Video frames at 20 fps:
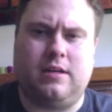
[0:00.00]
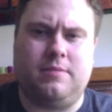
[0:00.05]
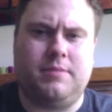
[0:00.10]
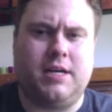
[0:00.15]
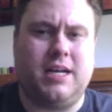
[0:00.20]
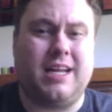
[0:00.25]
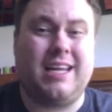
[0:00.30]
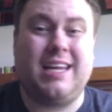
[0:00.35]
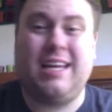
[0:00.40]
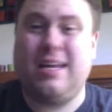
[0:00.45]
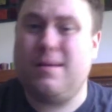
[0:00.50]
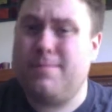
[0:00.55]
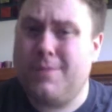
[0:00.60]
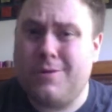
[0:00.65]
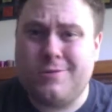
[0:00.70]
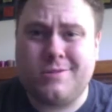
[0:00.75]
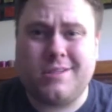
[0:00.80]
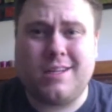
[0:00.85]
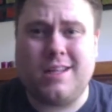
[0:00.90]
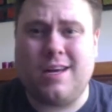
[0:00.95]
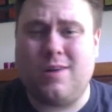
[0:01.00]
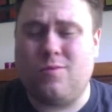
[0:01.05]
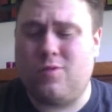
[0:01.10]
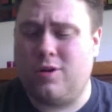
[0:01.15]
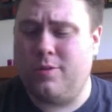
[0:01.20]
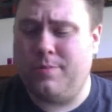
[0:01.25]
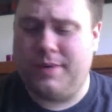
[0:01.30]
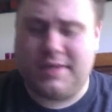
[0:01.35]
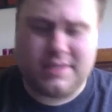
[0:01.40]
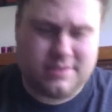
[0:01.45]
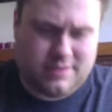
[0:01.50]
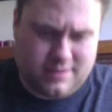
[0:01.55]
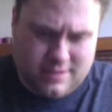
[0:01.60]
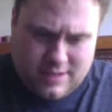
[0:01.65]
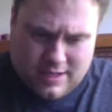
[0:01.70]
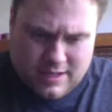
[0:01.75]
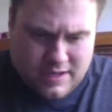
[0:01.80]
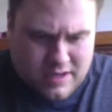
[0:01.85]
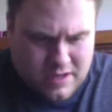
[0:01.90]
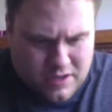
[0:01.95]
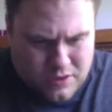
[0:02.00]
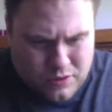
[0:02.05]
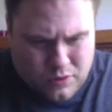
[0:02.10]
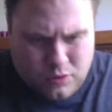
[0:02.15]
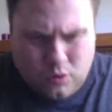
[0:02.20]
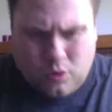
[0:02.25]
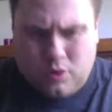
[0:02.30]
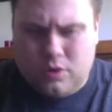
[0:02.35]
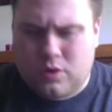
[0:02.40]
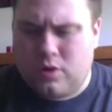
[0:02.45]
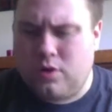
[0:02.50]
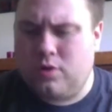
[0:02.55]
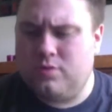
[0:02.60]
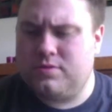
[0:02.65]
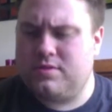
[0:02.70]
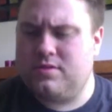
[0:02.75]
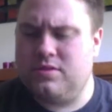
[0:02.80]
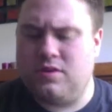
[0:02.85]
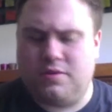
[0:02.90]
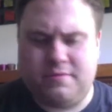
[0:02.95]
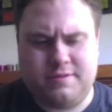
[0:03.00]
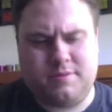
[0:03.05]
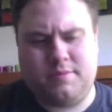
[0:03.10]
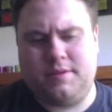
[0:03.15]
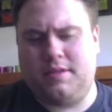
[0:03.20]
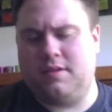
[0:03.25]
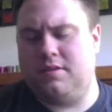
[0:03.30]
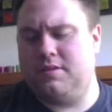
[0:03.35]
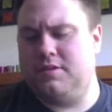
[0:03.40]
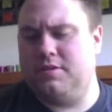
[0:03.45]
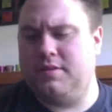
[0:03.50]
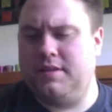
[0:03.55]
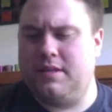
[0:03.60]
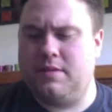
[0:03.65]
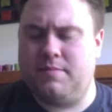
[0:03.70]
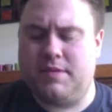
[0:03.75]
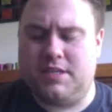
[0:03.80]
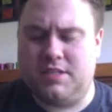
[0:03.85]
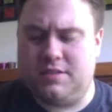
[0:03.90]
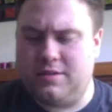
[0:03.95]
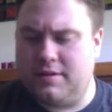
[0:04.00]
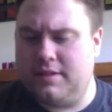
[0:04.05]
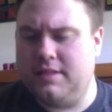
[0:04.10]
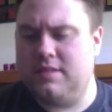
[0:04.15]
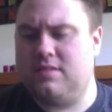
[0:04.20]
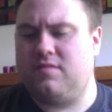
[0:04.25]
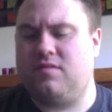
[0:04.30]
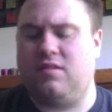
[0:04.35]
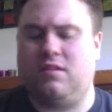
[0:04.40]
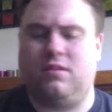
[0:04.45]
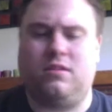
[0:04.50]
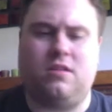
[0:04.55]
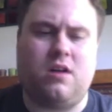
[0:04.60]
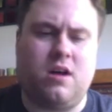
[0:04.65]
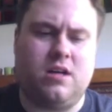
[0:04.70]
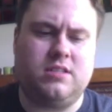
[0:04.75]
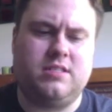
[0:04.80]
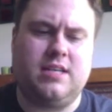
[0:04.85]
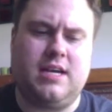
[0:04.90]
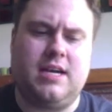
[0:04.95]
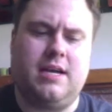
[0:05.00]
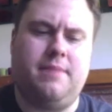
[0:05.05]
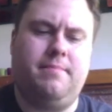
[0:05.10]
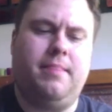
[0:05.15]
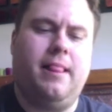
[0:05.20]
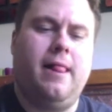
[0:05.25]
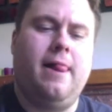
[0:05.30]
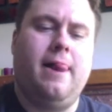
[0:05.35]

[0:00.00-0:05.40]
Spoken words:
I'm going to keep using that word because North Coast knows what they're doing. They've been doing this for a long time.